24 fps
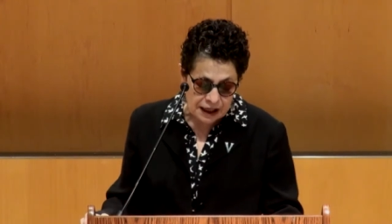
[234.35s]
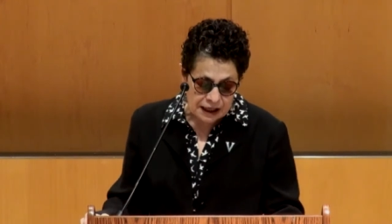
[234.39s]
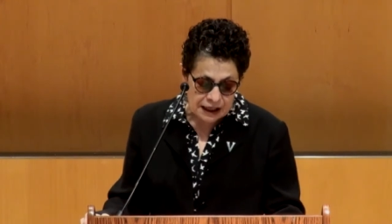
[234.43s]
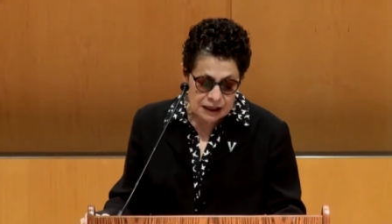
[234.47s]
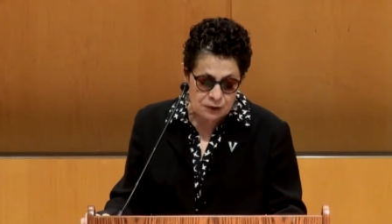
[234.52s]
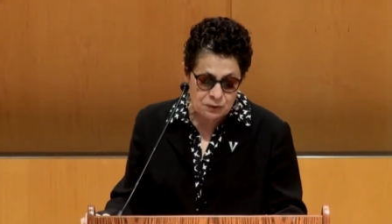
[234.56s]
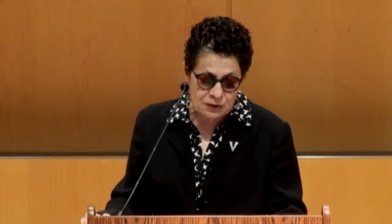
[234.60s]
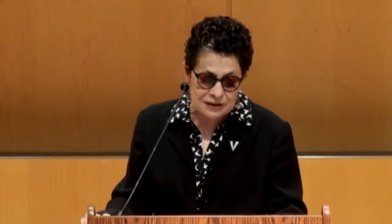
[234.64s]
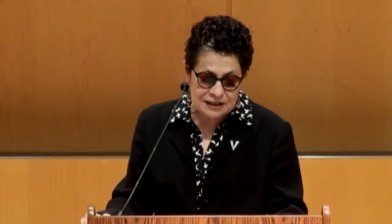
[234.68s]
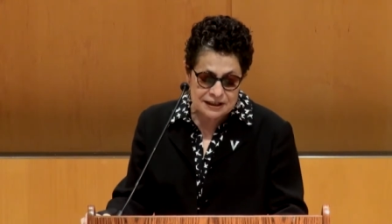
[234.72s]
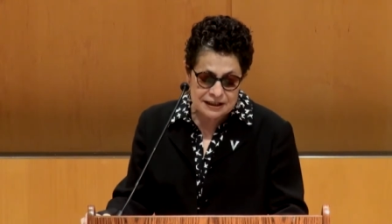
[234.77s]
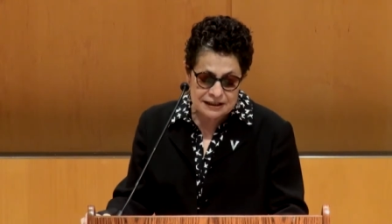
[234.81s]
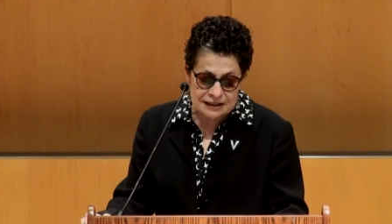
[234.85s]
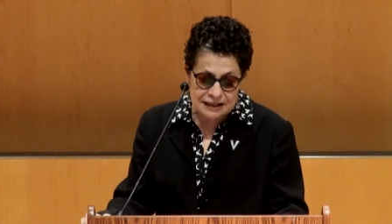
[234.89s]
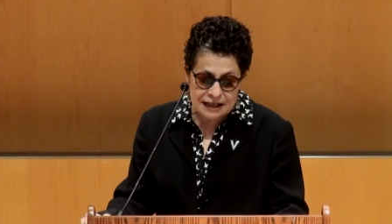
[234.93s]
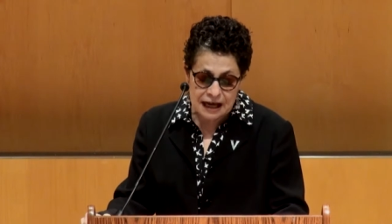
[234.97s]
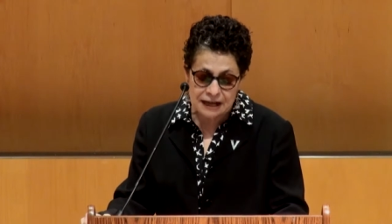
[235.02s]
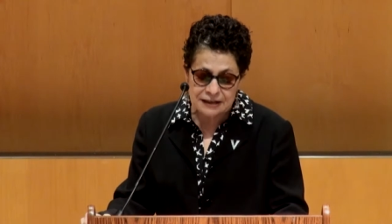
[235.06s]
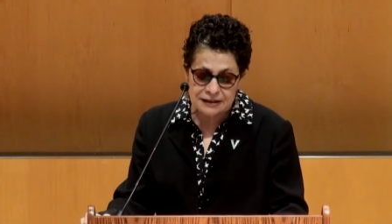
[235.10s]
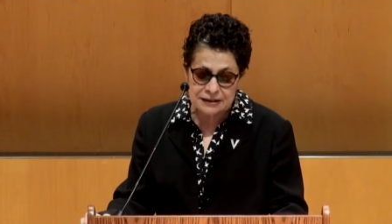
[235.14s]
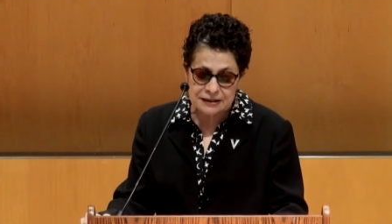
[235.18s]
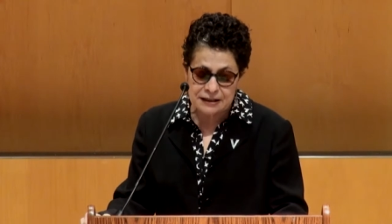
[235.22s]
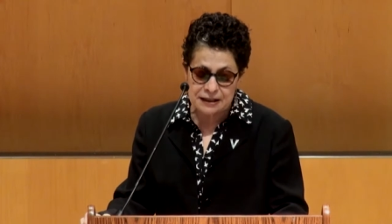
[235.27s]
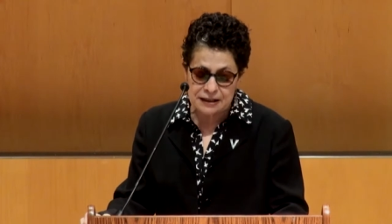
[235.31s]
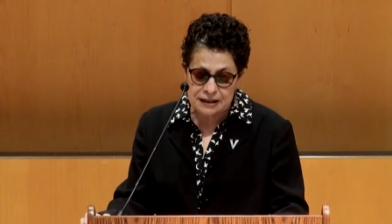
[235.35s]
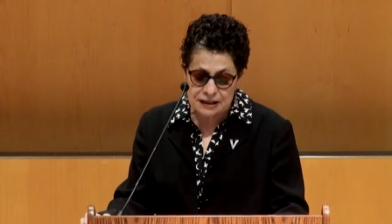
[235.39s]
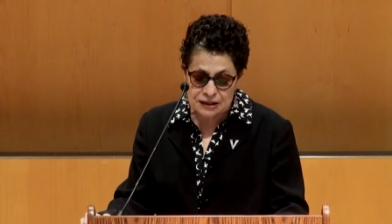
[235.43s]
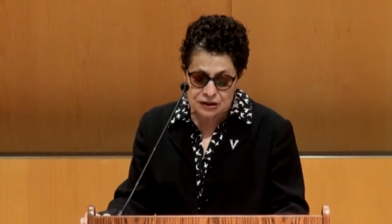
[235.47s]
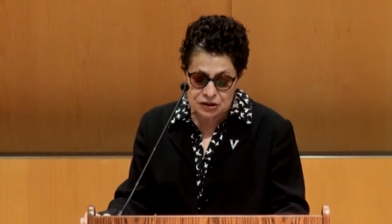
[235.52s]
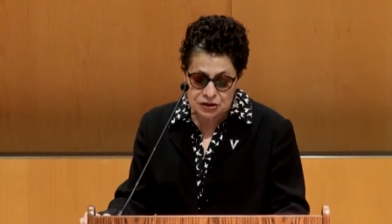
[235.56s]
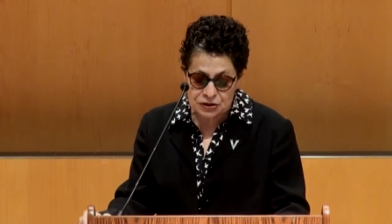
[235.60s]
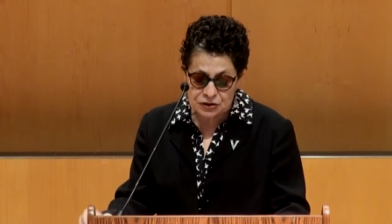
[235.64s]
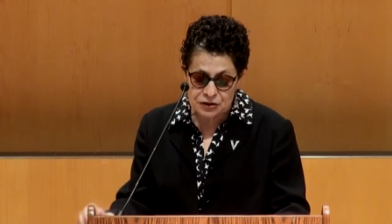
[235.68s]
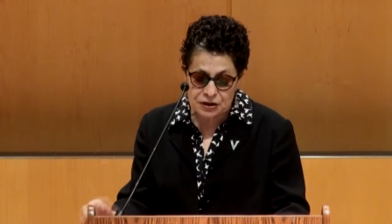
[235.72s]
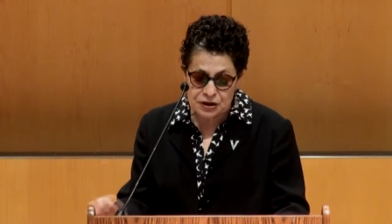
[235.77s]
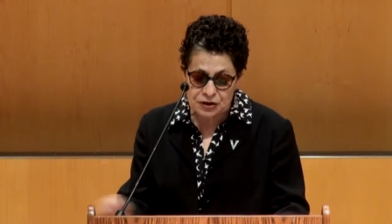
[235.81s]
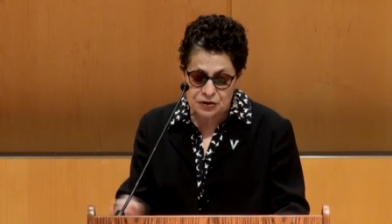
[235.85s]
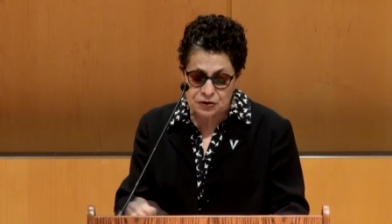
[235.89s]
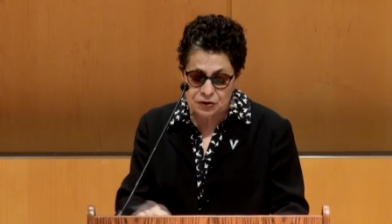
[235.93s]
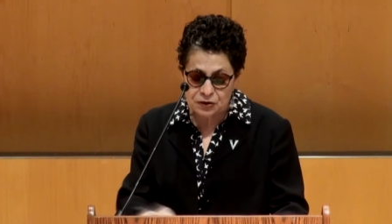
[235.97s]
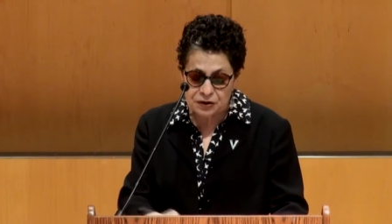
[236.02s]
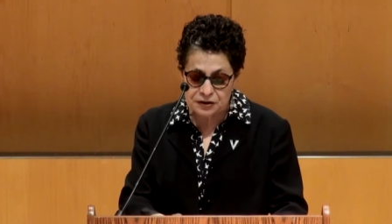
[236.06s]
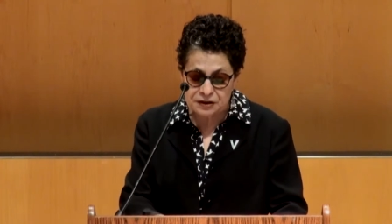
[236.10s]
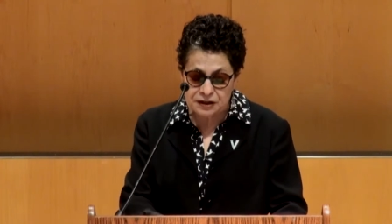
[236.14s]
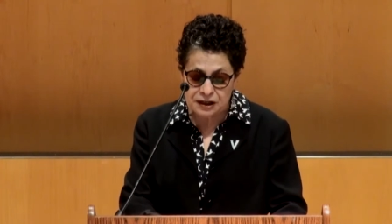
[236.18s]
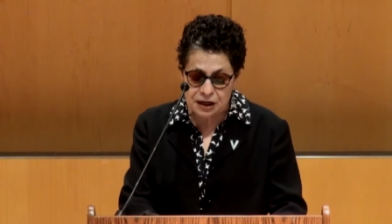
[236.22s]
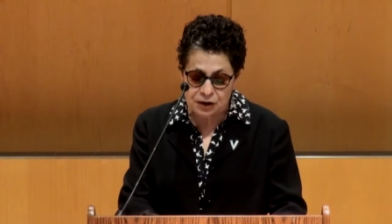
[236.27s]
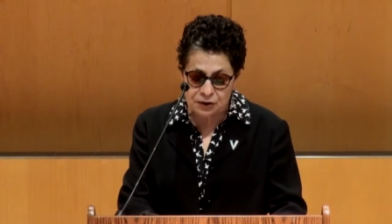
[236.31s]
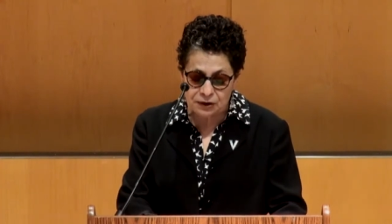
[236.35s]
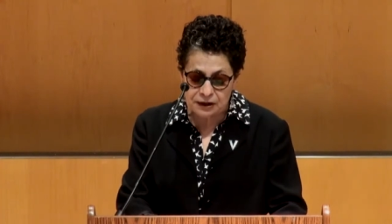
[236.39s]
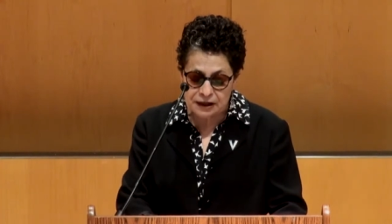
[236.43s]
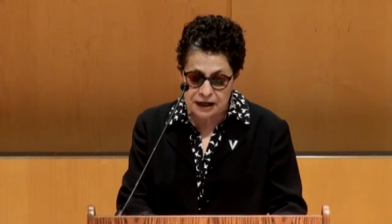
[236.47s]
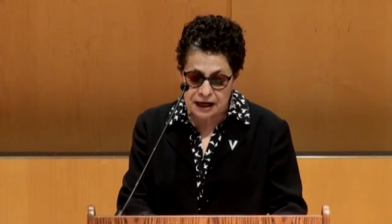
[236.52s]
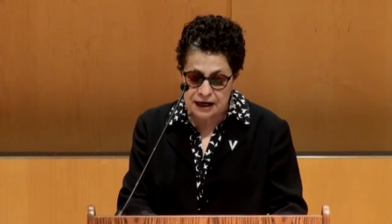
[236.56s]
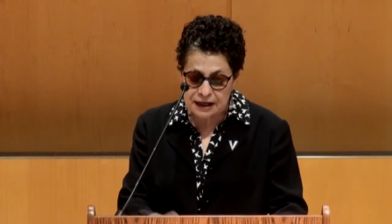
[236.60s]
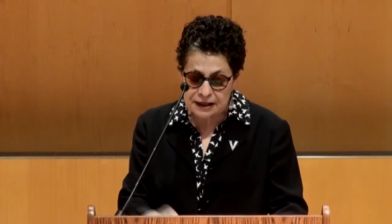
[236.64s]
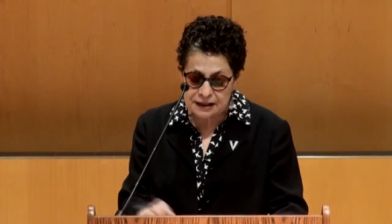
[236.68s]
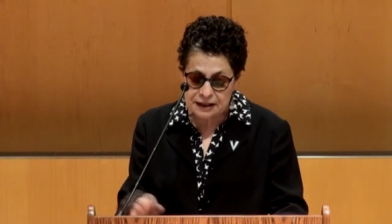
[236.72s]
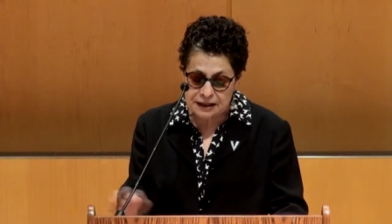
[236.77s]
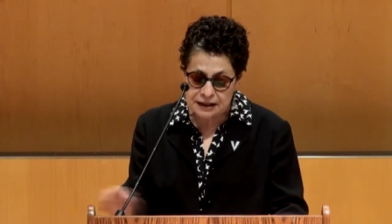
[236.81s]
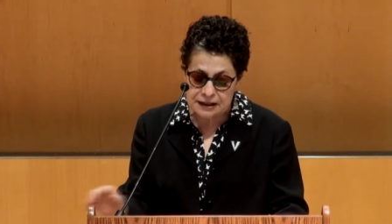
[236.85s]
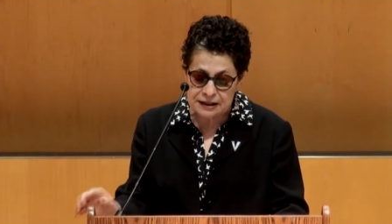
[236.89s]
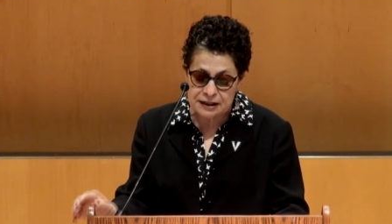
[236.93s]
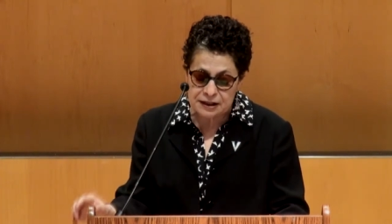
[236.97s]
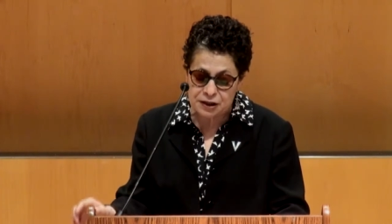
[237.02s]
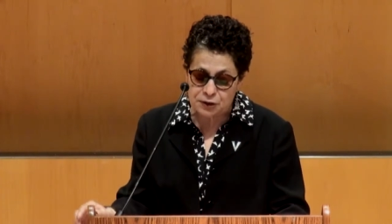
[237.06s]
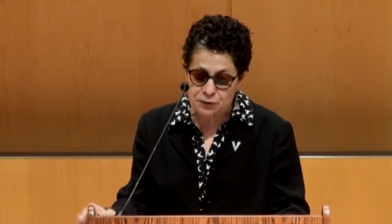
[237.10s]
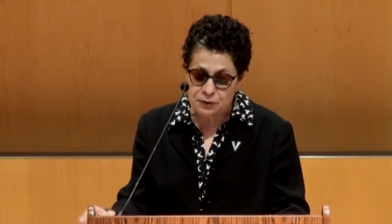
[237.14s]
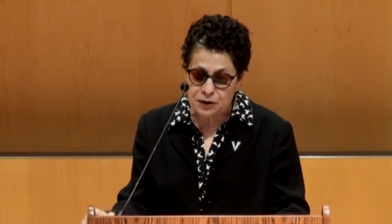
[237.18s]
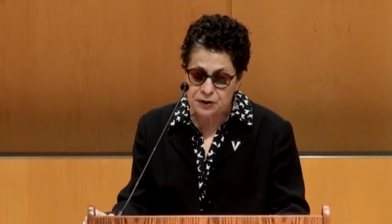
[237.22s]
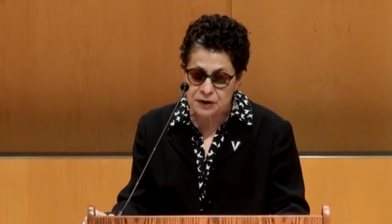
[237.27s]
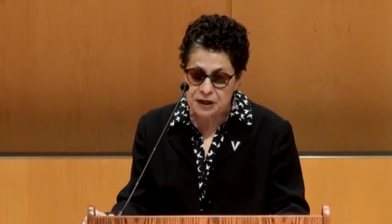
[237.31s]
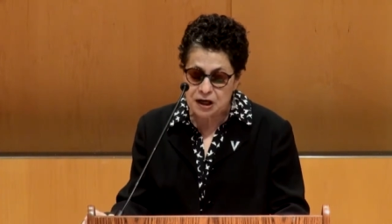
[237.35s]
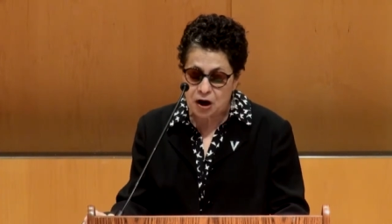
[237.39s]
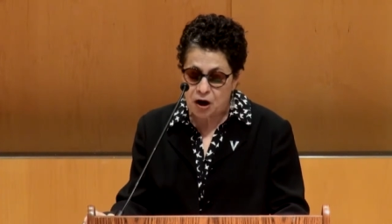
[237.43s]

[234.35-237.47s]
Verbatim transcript: he was inducted into the North Carolina Literary